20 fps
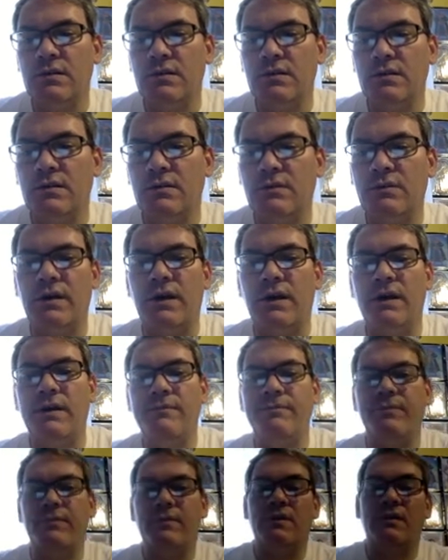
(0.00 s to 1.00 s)
Okay,
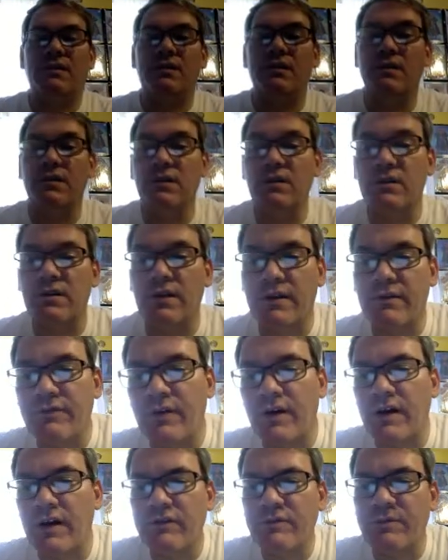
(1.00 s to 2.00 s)
it didn't look like
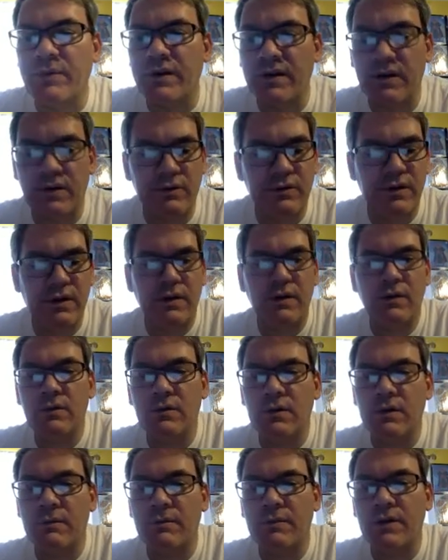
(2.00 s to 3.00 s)
5, but okay,
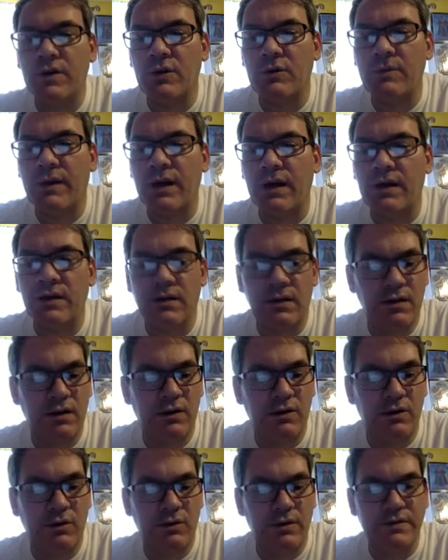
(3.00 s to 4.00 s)
let me go back.
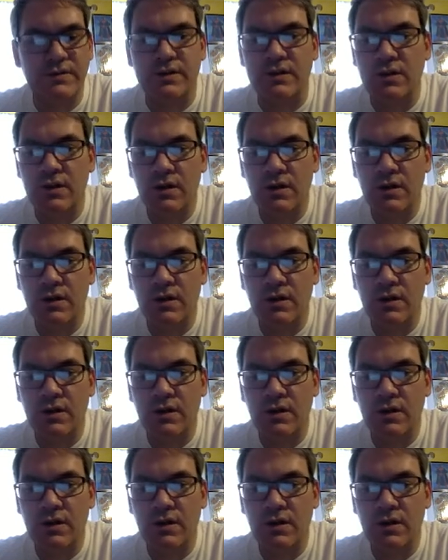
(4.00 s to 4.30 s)
No, it wasn't.